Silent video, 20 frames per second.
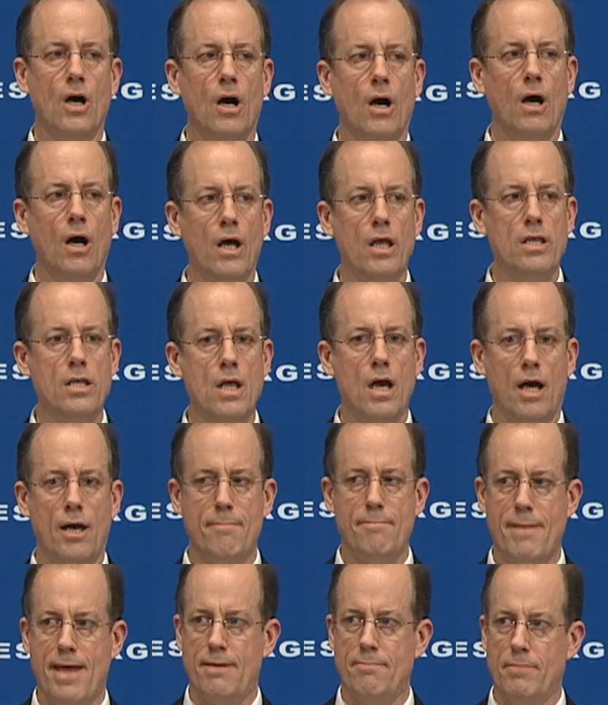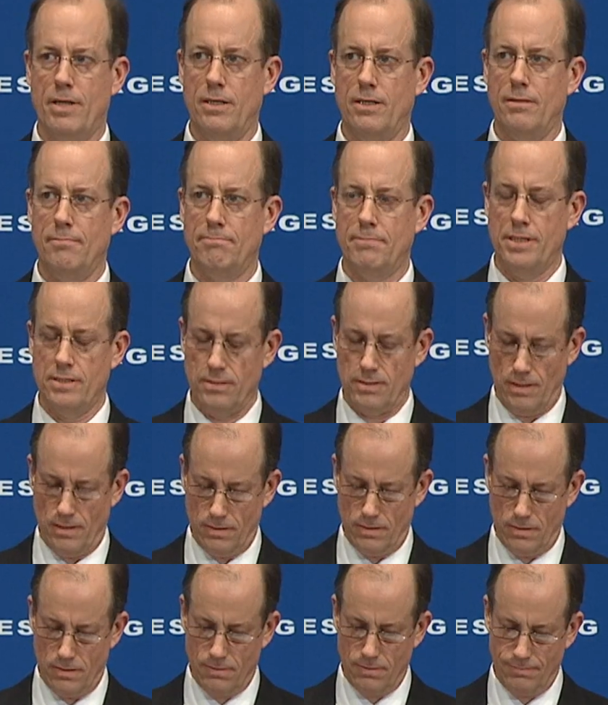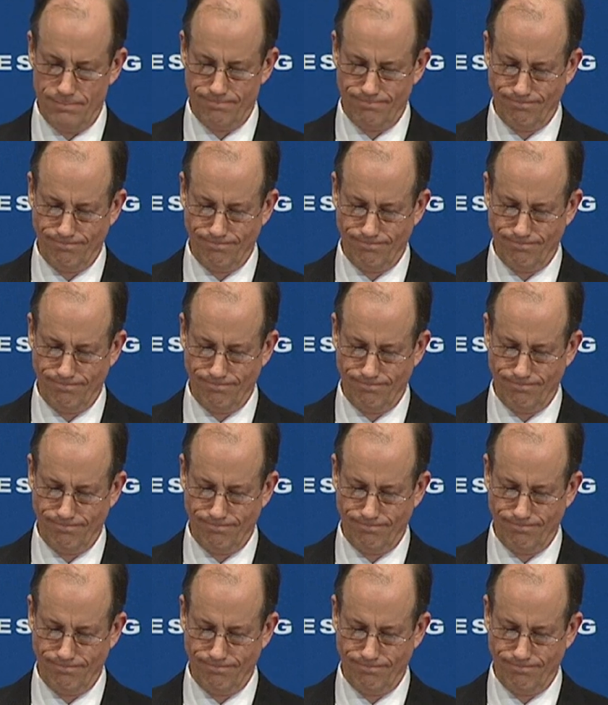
unamendment business